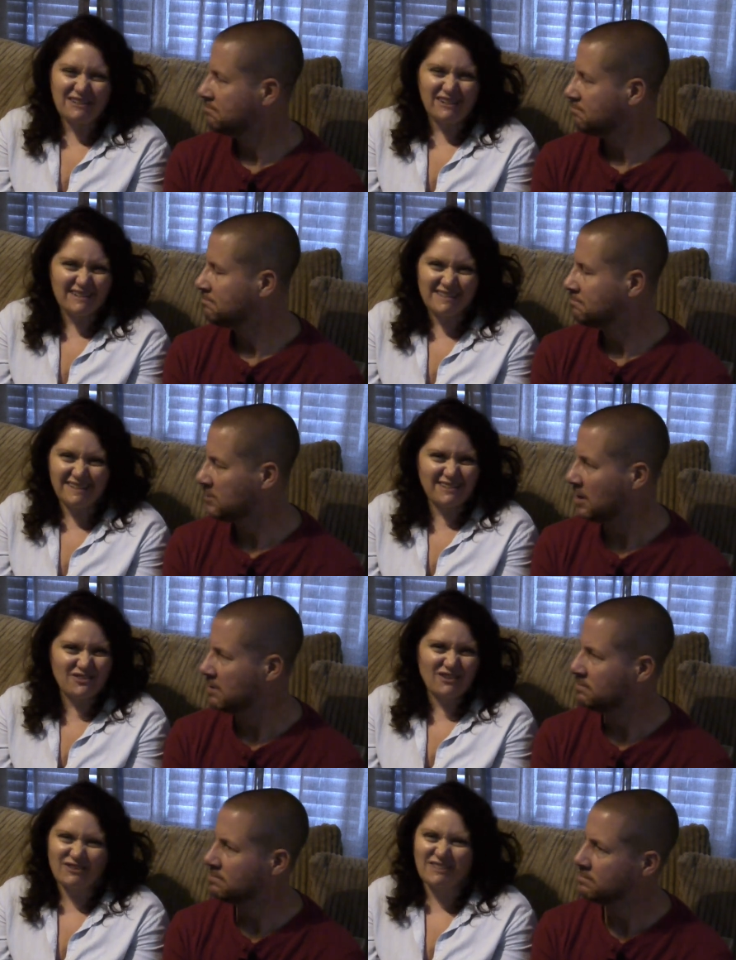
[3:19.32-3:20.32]
Speaker 1: does, and it
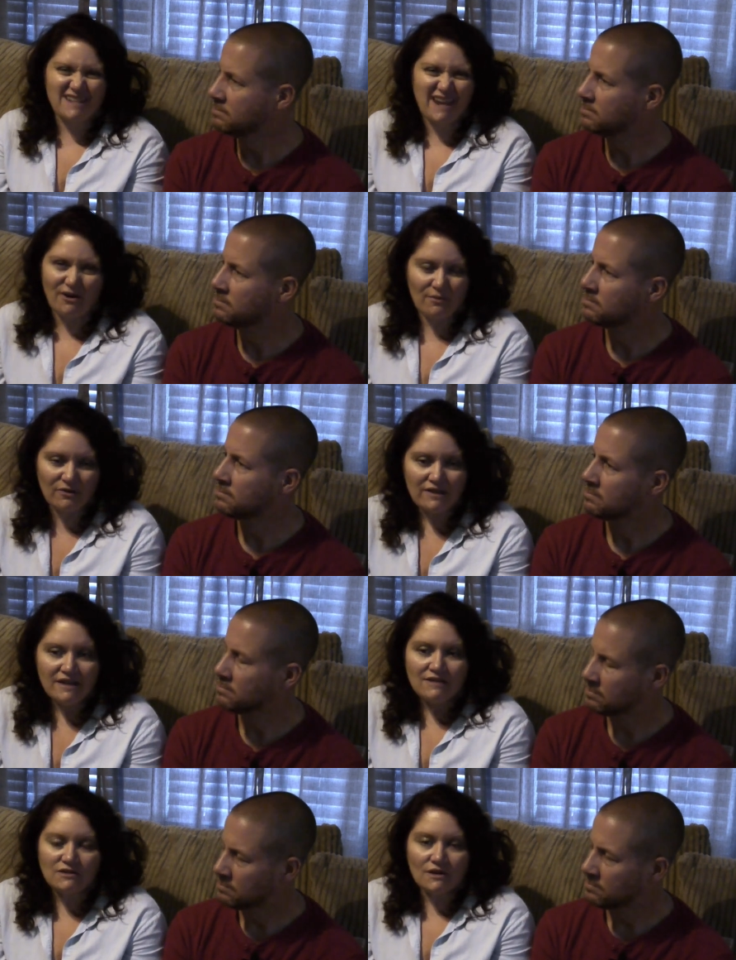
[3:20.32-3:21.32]
just looks terrible.
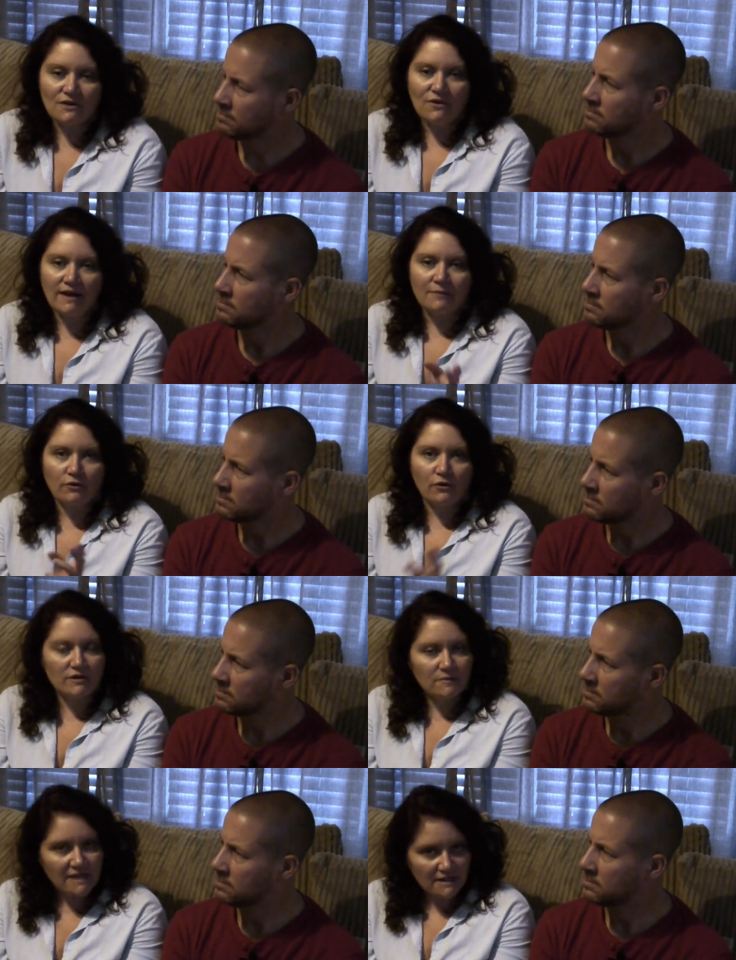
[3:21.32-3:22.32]
So um, we're
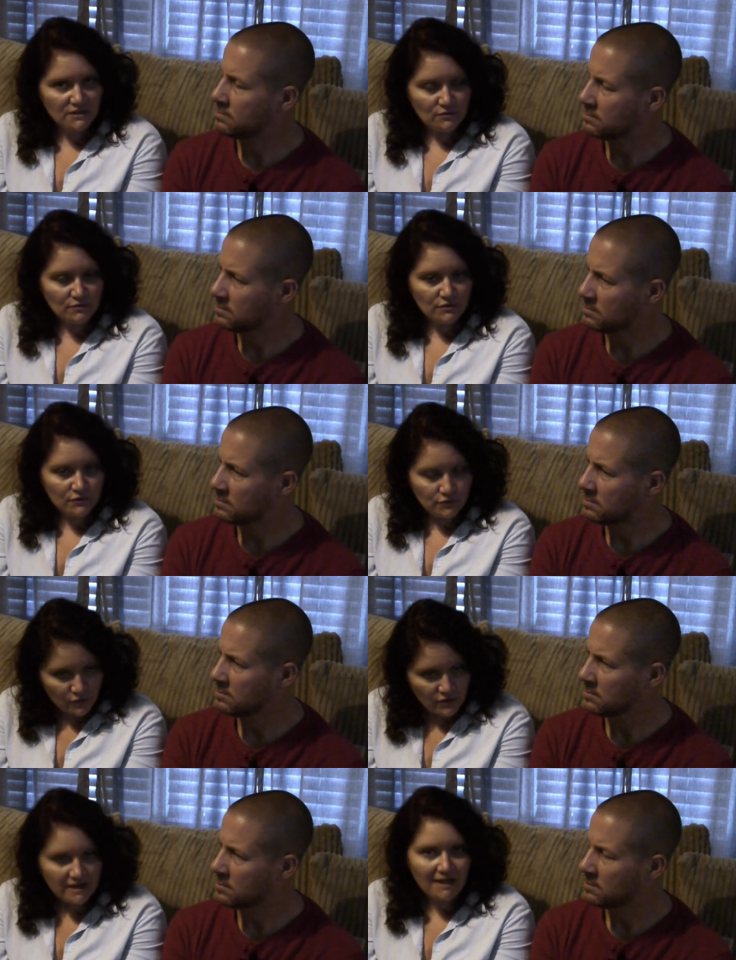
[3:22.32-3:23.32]
going to be getting new
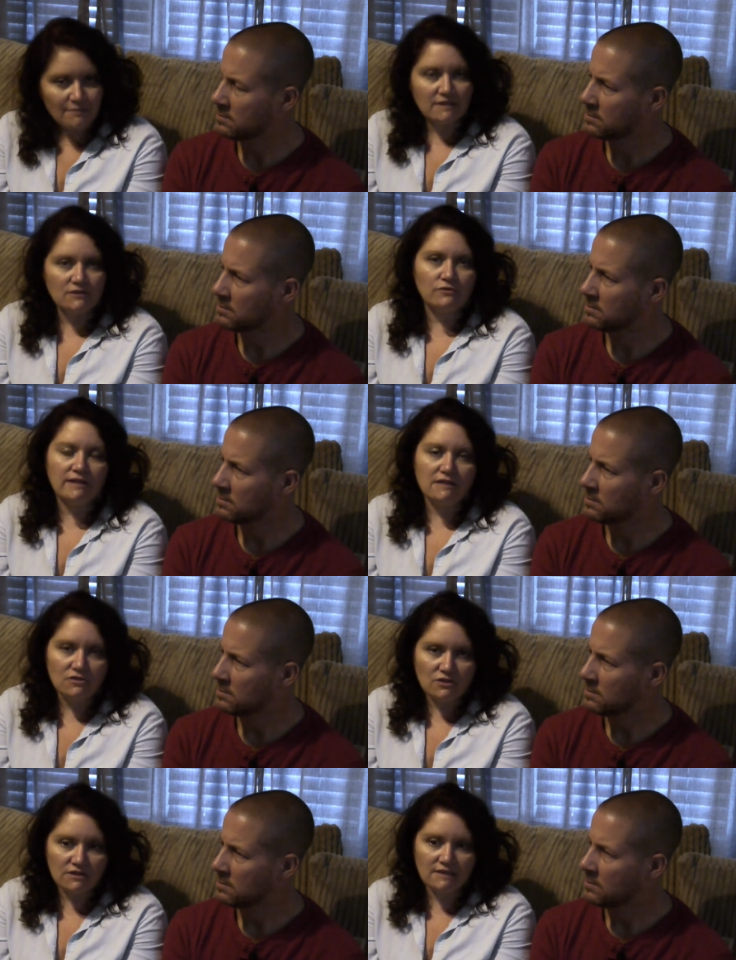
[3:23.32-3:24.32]
doorknobs and new
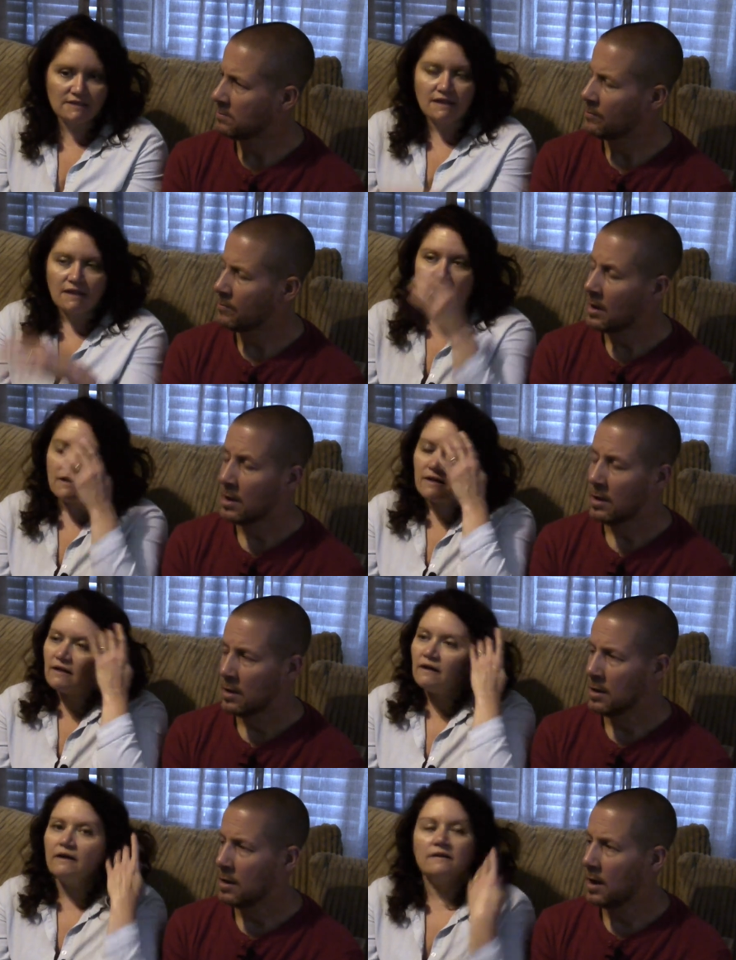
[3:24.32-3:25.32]
hinges.
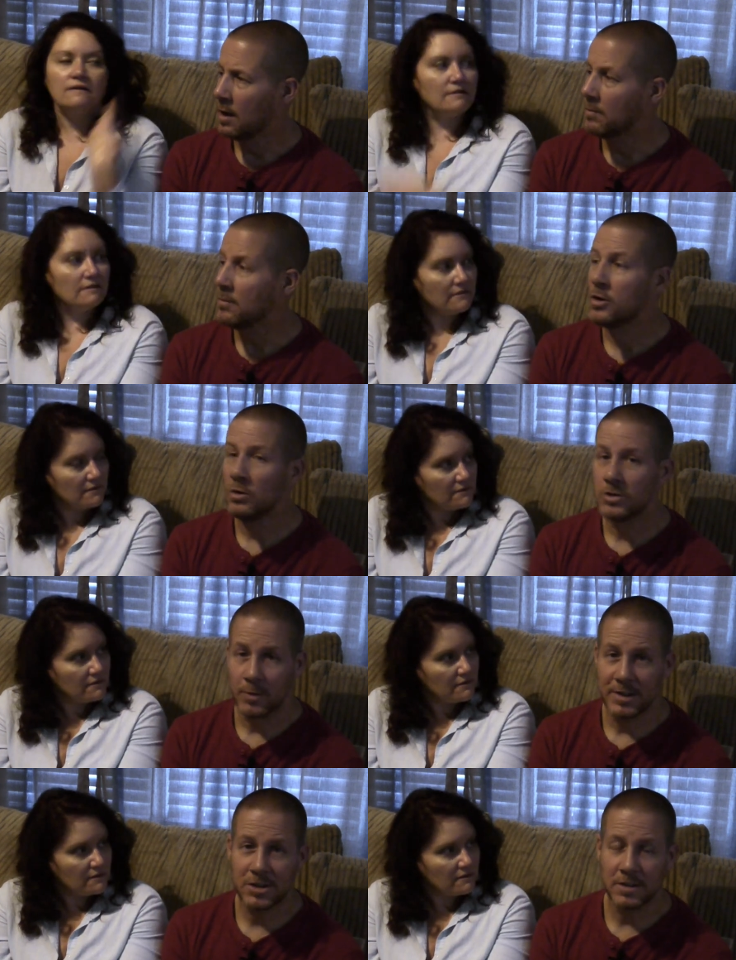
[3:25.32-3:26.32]
Speaker 2: Um, new
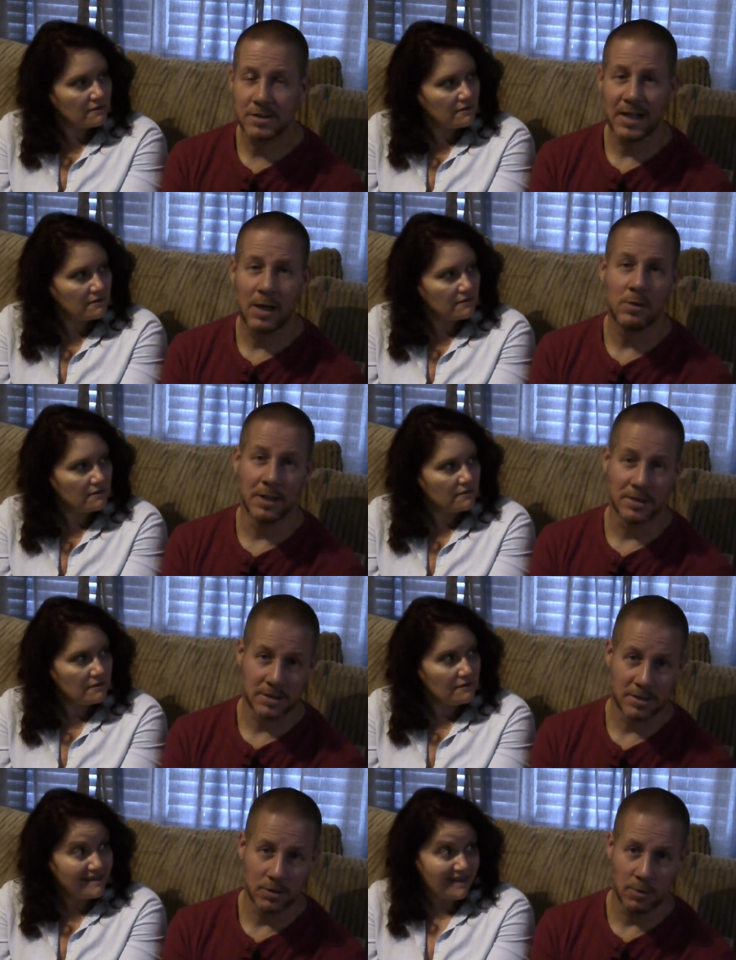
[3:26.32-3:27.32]
switches and
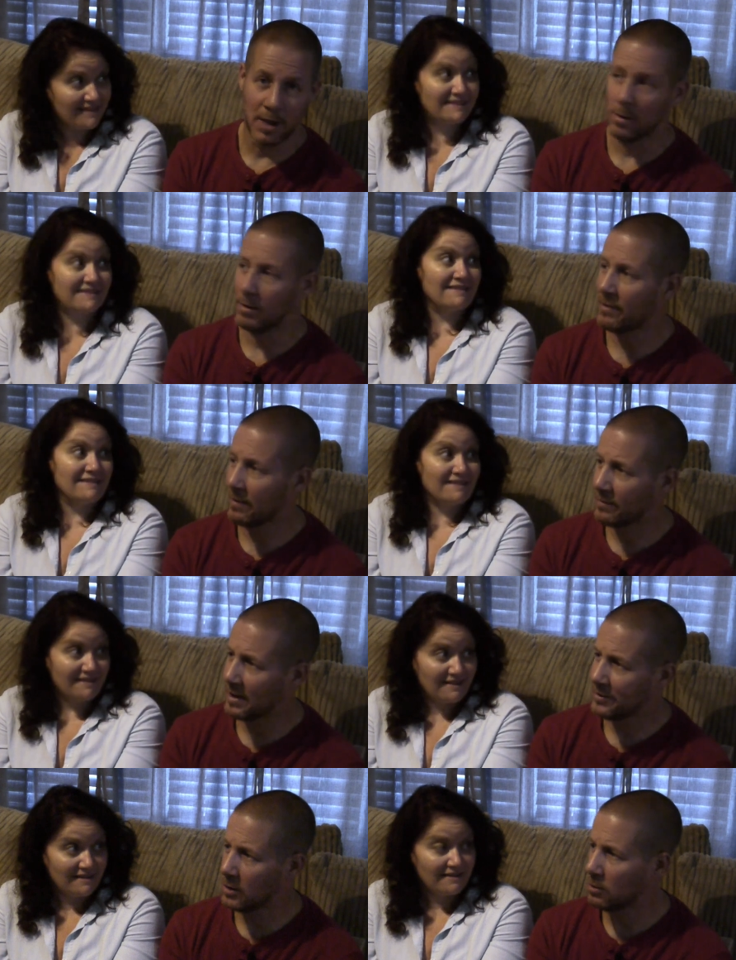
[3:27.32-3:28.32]
outlets as yes. well. We've got
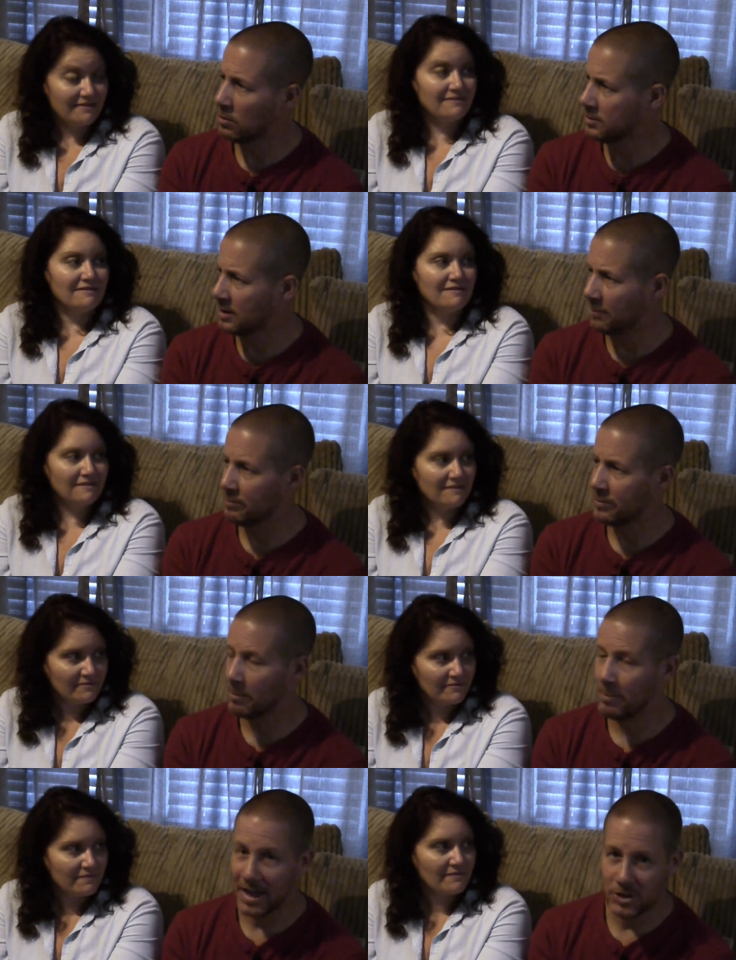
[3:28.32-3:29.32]
the old, um, the
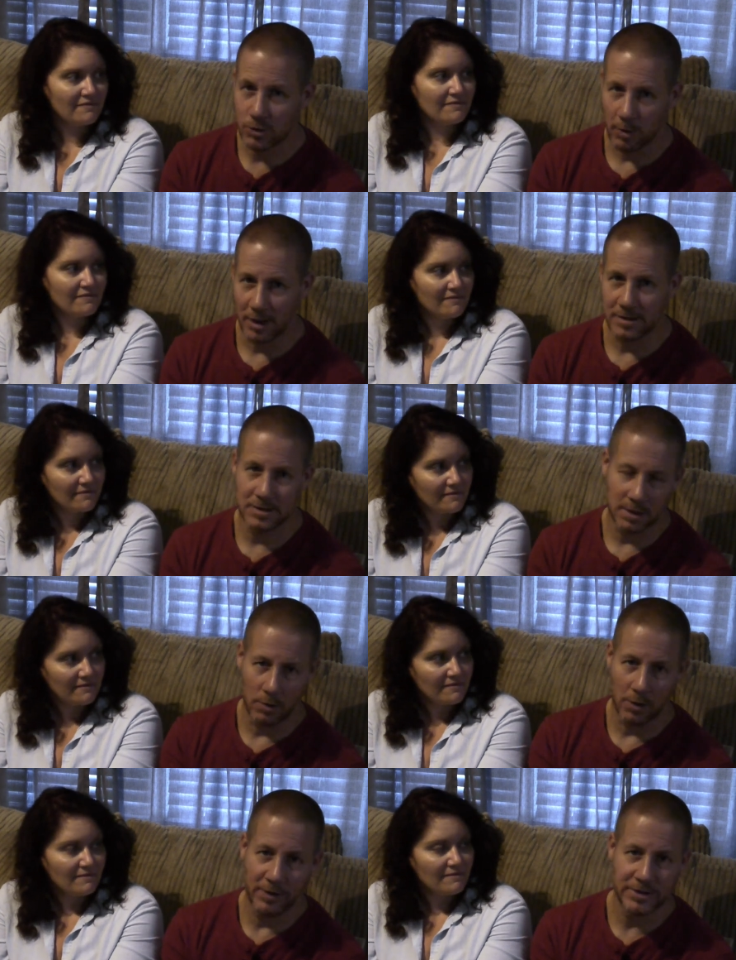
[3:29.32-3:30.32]
beige ones that
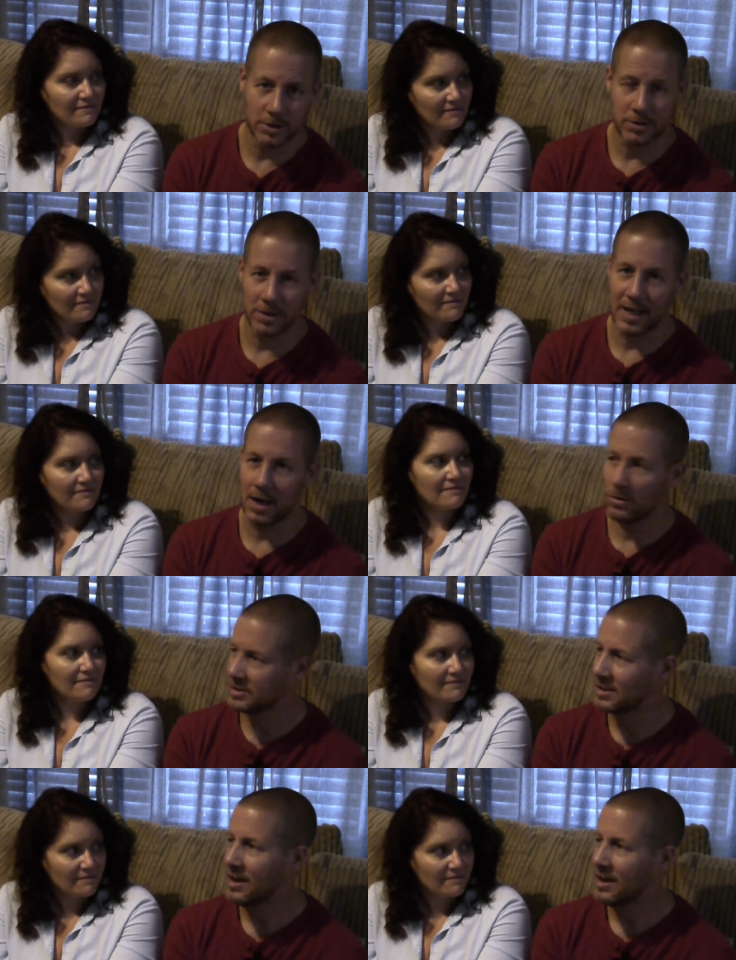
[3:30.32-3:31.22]
were original to the house,